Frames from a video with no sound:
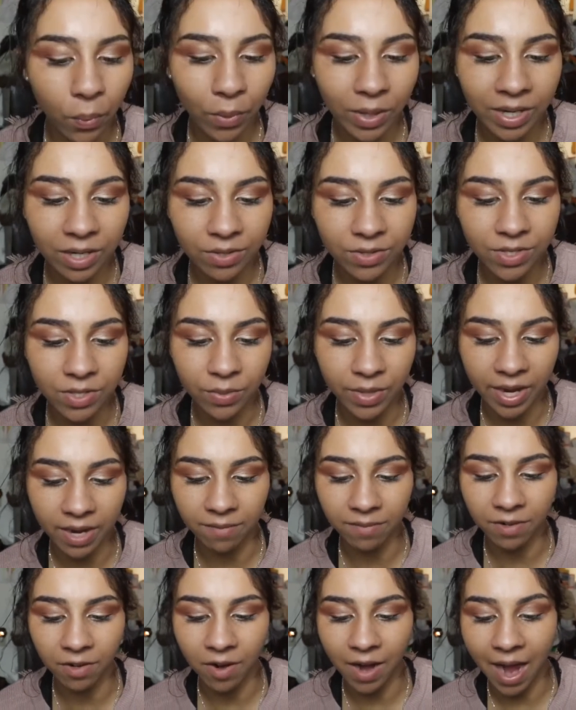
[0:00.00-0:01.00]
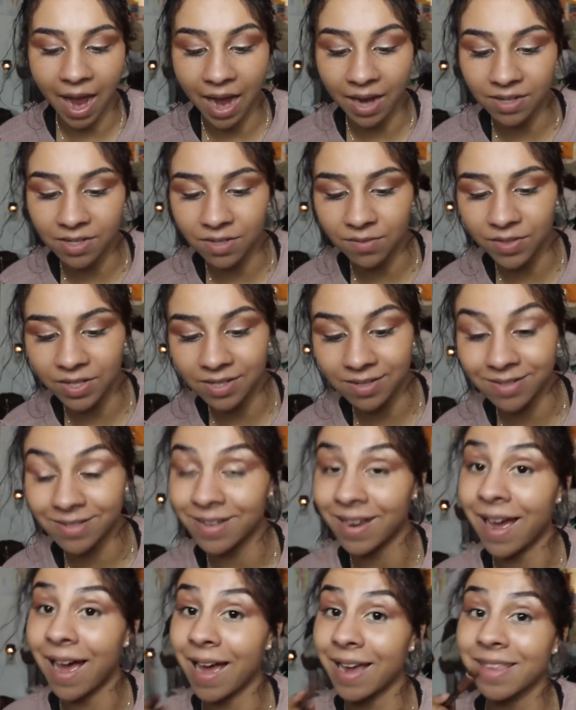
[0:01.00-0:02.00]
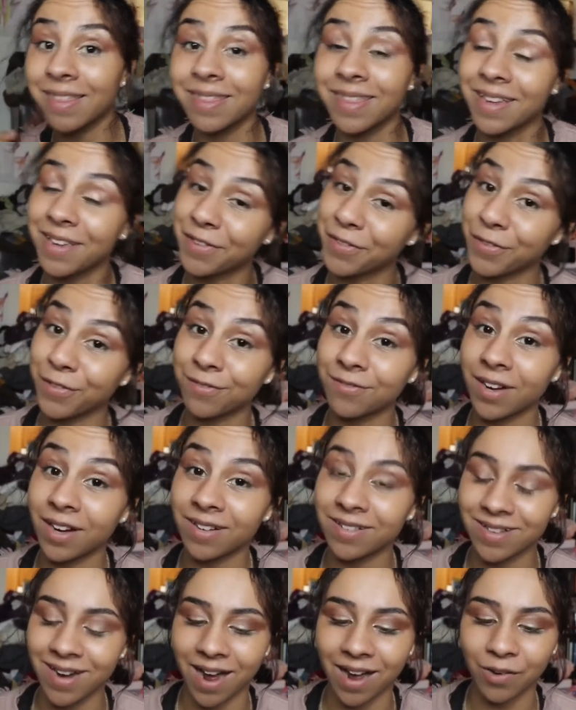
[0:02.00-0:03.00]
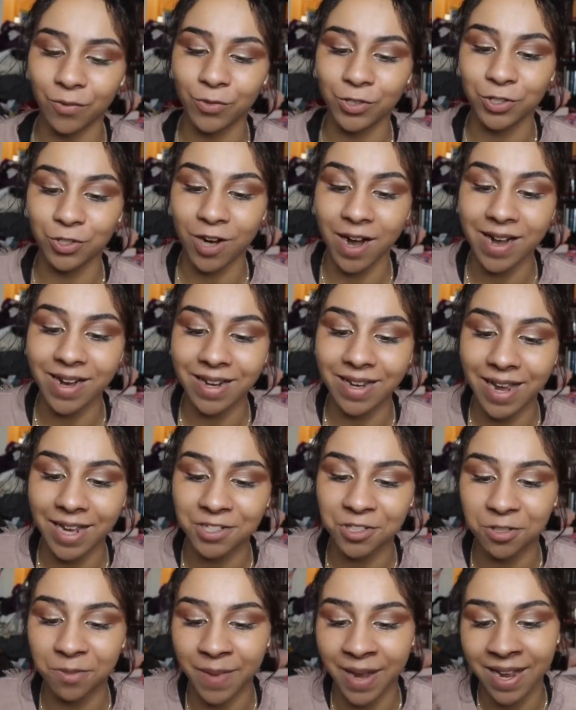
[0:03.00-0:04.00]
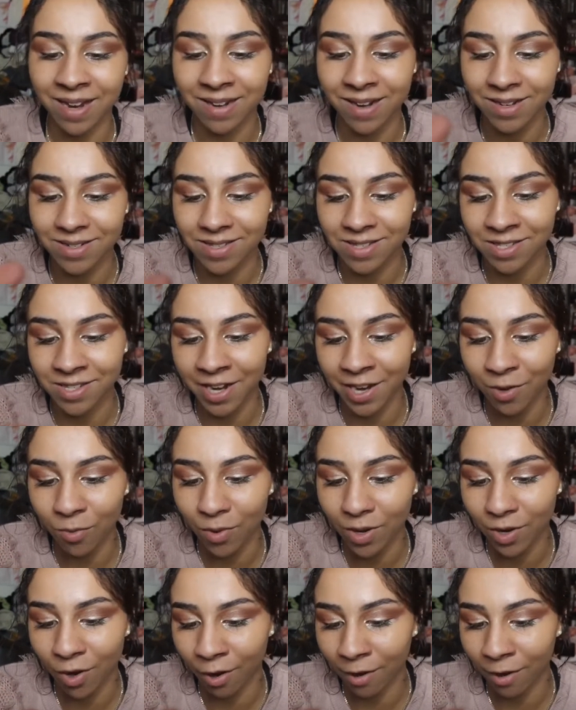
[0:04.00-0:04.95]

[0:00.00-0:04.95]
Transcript: What else do we have here? Activist? I think the fuck not. We're trying to catch a man, not scare one